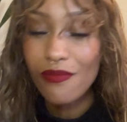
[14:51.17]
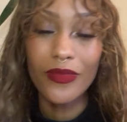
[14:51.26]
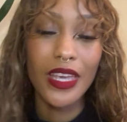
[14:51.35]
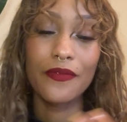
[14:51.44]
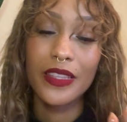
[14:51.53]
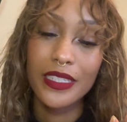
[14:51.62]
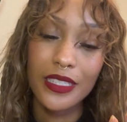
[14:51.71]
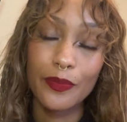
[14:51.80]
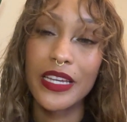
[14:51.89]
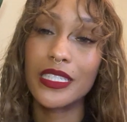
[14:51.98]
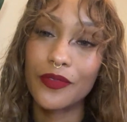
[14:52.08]
If this
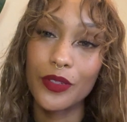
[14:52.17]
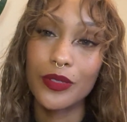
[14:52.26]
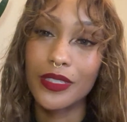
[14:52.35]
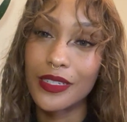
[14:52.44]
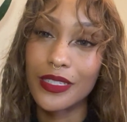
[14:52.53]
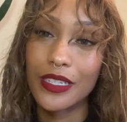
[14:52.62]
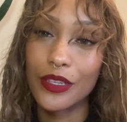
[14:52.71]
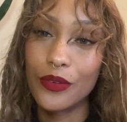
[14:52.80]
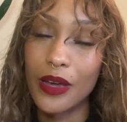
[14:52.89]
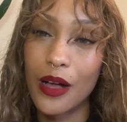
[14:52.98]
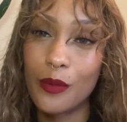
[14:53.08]
space feels good to
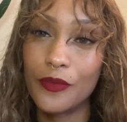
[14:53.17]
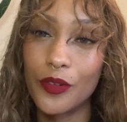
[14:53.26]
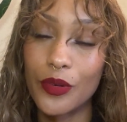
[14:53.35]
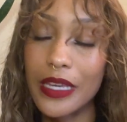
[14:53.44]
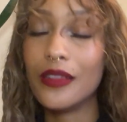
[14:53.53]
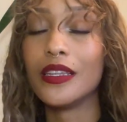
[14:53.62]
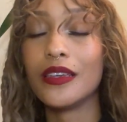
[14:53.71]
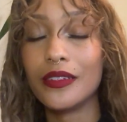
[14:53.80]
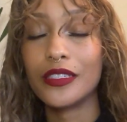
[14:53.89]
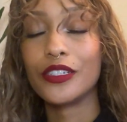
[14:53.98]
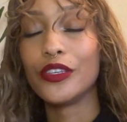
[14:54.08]
you, helpful,
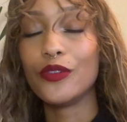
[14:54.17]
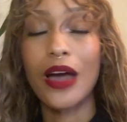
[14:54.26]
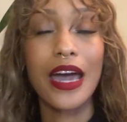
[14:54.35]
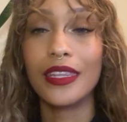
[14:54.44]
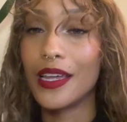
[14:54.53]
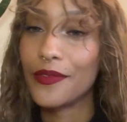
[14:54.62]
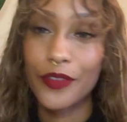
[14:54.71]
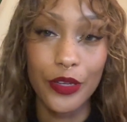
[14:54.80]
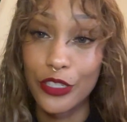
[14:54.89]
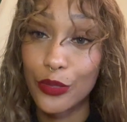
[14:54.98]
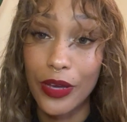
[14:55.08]
healing to you, I'd love for
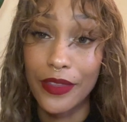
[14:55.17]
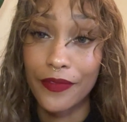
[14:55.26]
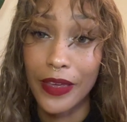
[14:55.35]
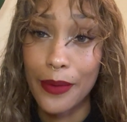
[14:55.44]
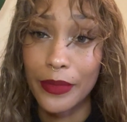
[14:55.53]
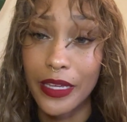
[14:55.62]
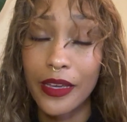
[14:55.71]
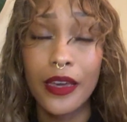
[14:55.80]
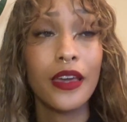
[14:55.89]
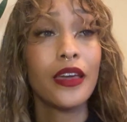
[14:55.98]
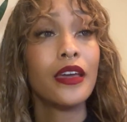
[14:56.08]
you to join the family.
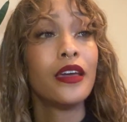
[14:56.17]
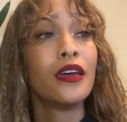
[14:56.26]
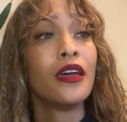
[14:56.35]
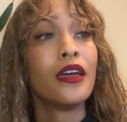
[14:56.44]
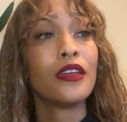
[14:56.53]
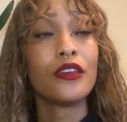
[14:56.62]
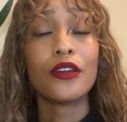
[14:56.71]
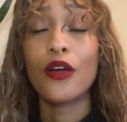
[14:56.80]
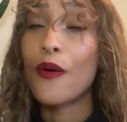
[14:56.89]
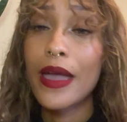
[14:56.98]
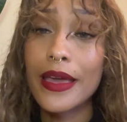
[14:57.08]

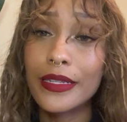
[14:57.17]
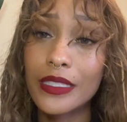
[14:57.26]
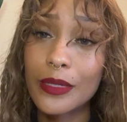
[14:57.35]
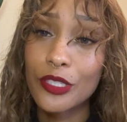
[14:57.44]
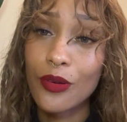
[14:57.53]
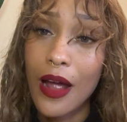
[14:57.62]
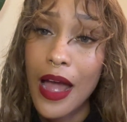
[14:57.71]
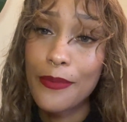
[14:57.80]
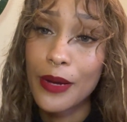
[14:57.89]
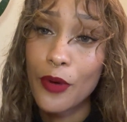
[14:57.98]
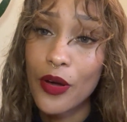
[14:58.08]
go ahead and
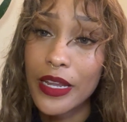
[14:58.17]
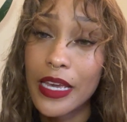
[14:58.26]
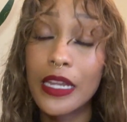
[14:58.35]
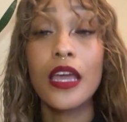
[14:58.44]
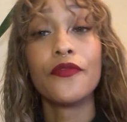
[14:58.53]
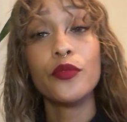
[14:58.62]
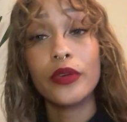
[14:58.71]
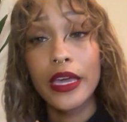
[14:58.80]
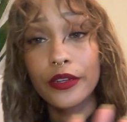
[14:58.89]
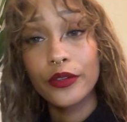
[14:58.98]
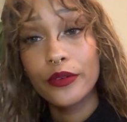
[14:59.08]
subscribe. Come on in. If you
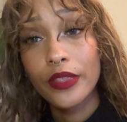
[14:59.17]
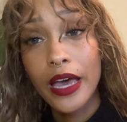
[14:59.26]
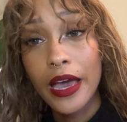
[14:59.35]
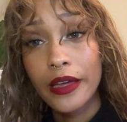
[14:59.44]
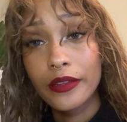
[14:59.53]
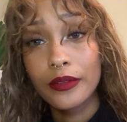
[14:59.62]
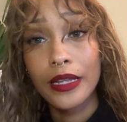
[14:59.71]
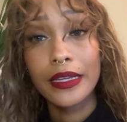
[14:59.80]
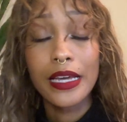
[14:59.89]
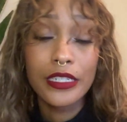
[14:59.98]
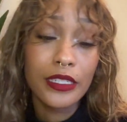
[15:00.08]
can't do that, you're
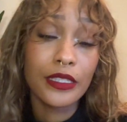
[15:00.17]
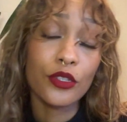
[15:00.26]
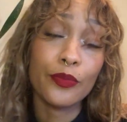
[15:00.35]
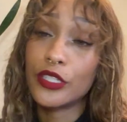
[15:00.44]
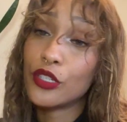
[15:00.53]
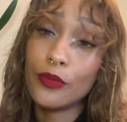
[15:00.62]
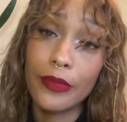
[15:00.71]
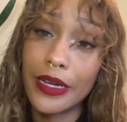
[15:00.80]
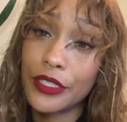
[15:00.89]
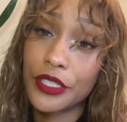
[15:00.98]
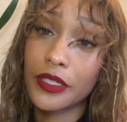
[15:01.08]
like, that's just a little bit too
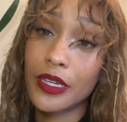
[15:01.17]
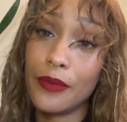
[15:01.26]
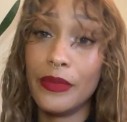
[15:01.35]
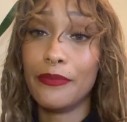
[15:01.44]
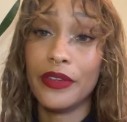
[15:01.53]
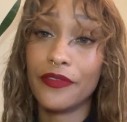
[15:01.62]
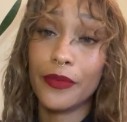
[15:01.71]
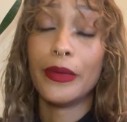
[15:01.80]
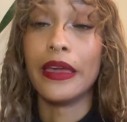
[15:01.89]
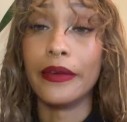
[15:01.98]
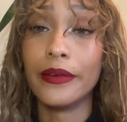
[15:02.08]
much commitment for
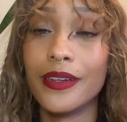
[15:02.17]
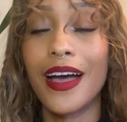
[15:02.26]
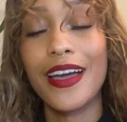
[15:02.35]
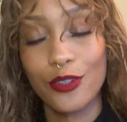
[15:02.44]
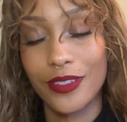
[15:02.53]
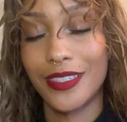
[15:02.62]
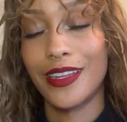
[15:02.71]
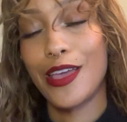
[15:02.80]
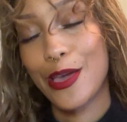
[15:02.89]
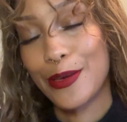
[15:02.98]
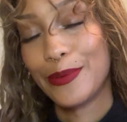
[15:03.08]
me. I
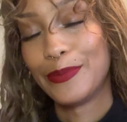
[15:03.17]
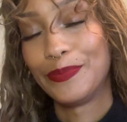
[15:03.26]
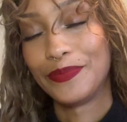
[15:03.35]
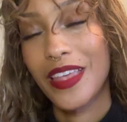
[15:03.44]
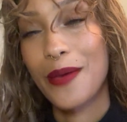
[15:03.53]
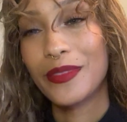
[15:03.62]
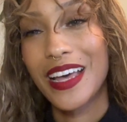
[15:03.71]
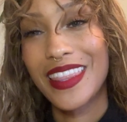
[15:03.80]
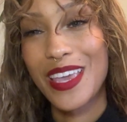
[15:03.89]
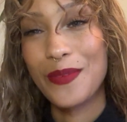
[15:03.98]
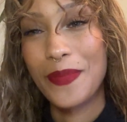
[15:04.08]
understand. I'm glad
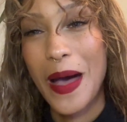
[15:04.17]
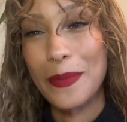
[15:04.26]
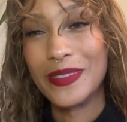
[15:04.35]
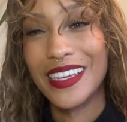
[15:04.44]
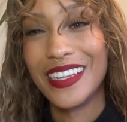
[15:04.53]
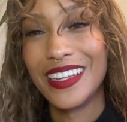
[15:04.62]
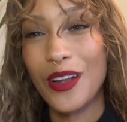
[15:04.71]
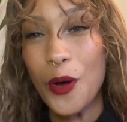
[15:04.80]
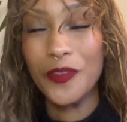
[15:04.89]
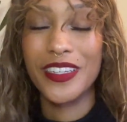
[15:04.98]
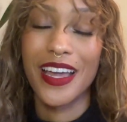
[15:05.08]
that you popped in, and
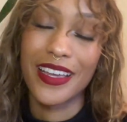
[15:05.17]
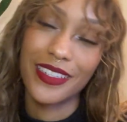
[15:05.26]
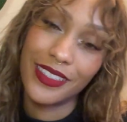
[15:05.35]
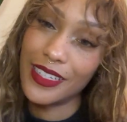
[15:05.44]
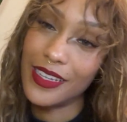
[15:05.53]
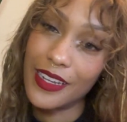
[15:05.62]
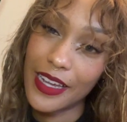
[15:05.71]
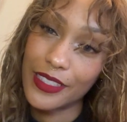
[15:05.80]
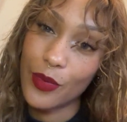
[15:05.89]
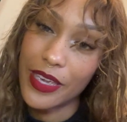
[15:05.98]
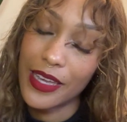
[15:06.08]
hopefully I can see you
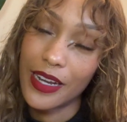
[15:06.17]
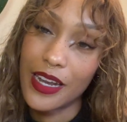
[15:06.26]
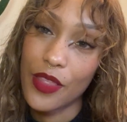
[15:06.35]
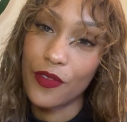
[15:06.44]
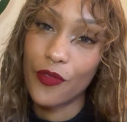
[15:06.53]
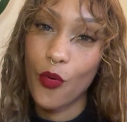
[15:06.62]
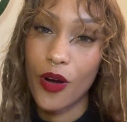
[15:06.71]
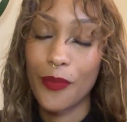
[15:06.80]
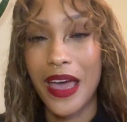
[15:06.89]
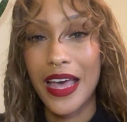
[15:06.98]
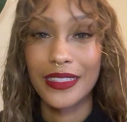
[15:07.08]
next week in another 4
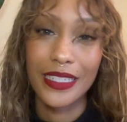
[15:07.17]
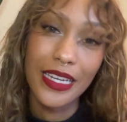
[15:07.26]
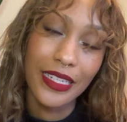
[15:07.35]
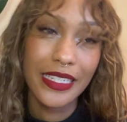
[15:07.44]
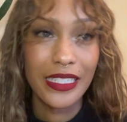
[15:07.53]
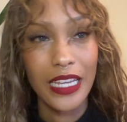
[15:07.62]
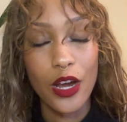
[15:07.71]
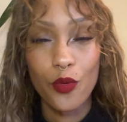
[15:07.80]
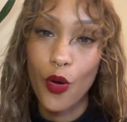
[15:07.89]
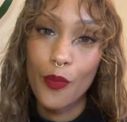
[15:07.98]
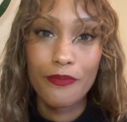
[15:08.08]
Paths Healing
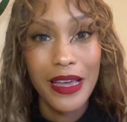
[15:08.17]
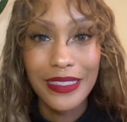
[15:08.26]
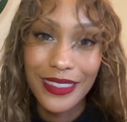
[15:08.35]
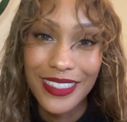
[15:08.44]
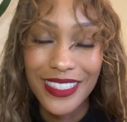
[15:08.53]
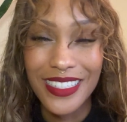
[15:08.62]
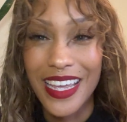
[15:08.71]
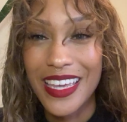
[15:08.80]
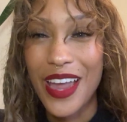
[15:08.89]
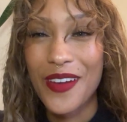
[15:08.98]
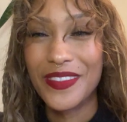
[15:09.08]
Tarot message. Take
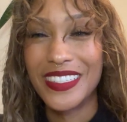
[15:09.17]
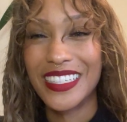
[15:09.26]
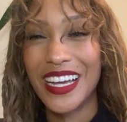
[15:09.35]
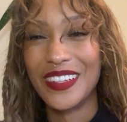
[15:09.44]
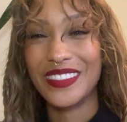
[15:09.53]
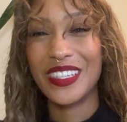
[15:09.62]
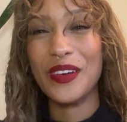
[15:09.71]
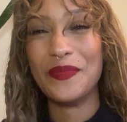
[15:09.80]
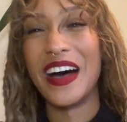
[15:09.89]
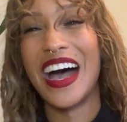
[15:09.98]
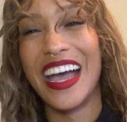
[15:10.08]
care of yourselves.
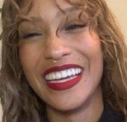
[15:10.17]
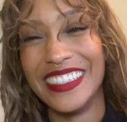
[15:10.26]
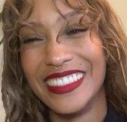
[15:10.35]
Bye.